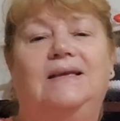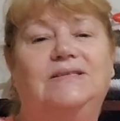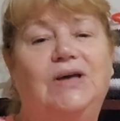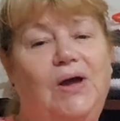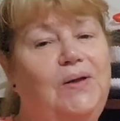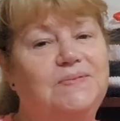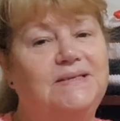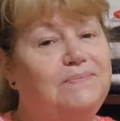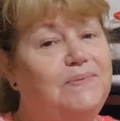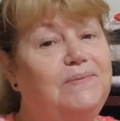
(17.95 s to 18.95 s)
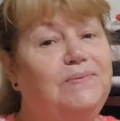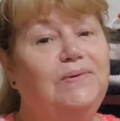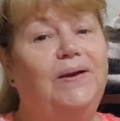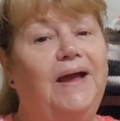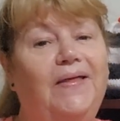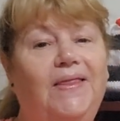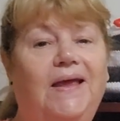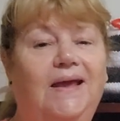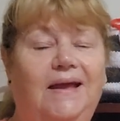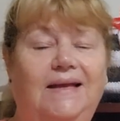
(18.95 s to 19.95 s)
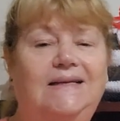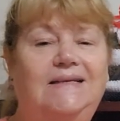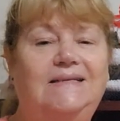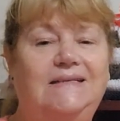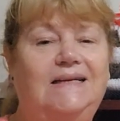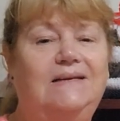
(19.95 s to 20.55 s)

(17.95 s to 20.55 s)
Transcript: So I hope some people got out there and knit